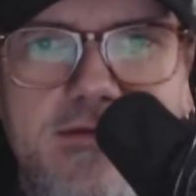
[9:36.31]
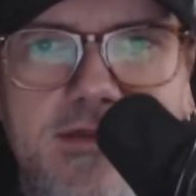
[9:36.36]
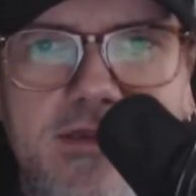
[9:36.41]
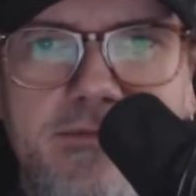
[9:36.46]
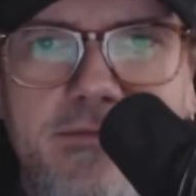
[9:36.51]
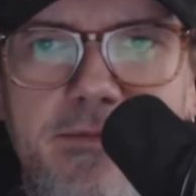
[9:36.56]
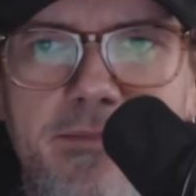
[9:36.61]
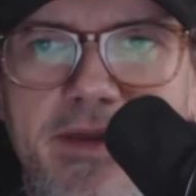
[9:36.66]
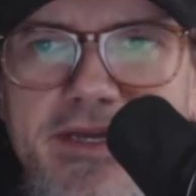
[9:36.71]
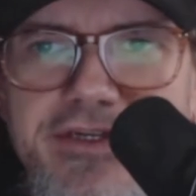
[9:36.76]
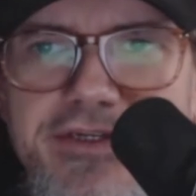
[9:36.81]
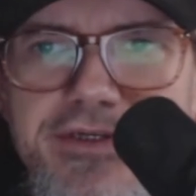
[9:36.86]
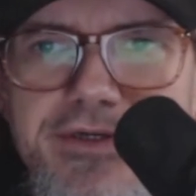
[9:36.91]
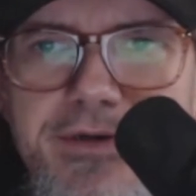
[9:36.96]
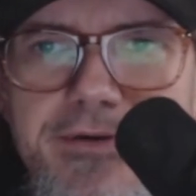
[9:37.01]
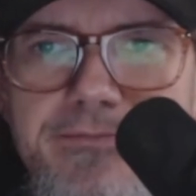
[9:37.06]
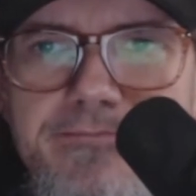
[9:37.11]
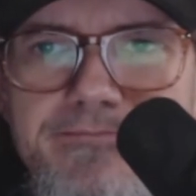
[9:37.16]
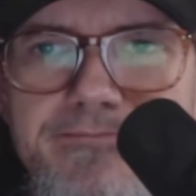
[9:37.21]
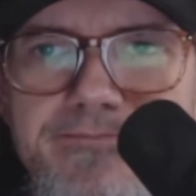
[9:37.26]
Let me make
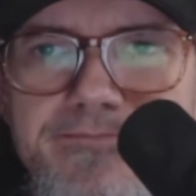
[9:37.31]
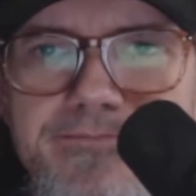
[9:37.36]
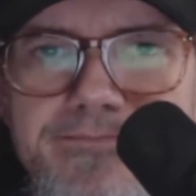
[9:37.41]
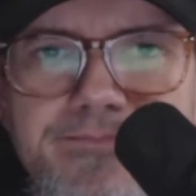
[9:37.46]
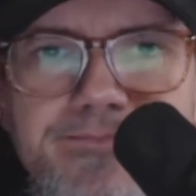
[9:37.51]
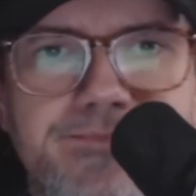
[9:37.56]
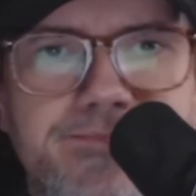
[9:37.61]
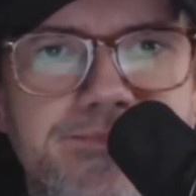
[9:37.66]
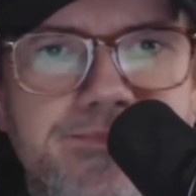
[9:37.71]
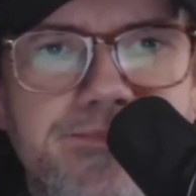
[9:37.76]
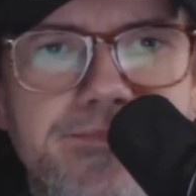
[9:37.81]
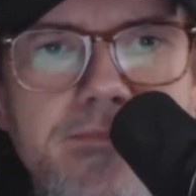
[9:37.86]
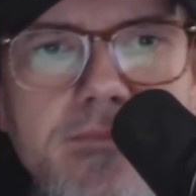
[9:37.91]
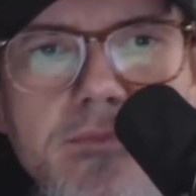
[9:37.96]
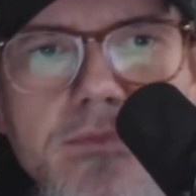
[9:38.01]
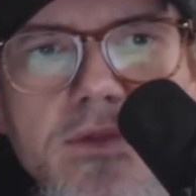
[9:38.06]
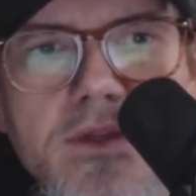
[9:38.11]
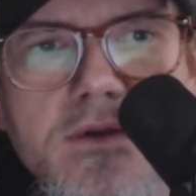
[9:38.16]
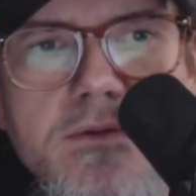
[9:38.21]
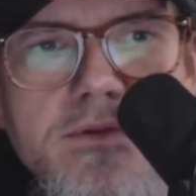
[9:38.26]
sure.
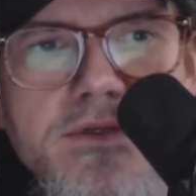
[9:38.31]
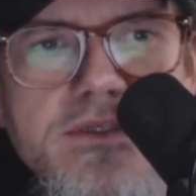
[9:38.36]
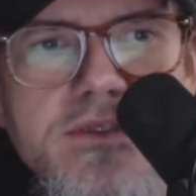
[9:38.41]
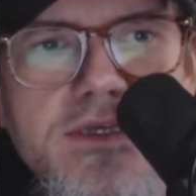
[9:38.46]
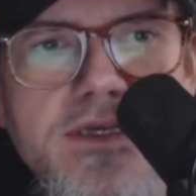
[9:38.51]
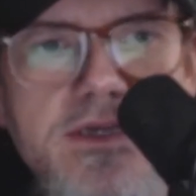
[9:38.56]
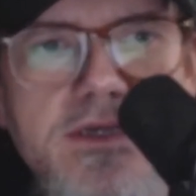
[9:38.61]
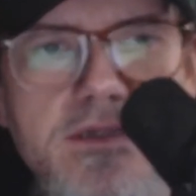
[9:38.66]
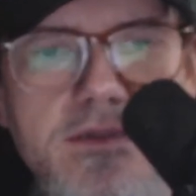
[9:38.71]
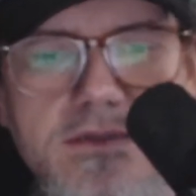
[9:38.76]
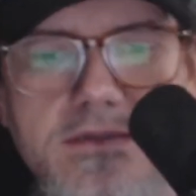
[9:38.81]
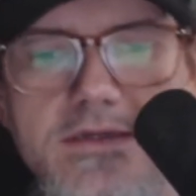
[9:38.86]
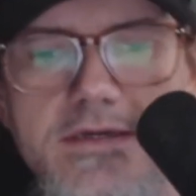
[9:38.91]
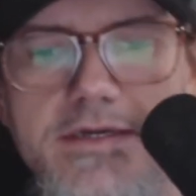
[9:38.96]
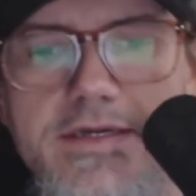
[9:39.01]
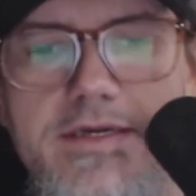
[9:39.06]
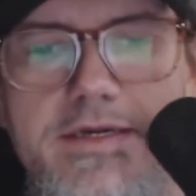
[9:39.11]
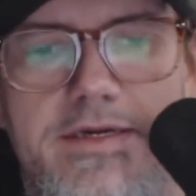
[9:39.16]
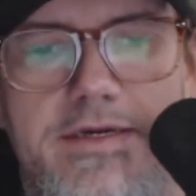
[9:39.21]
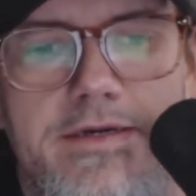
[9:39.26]
Take a
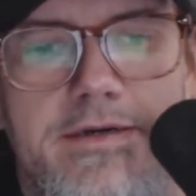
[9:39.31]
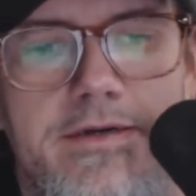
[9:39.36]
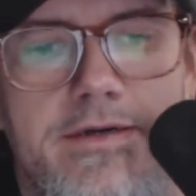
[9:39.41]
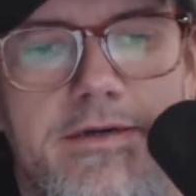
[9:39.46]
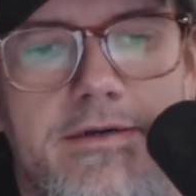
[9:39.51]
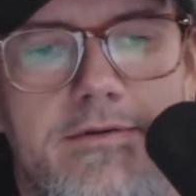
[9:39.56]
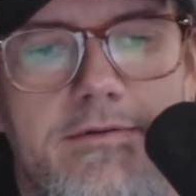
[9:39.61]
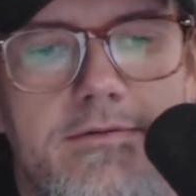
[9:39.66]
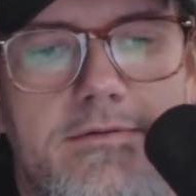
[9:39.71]
look here.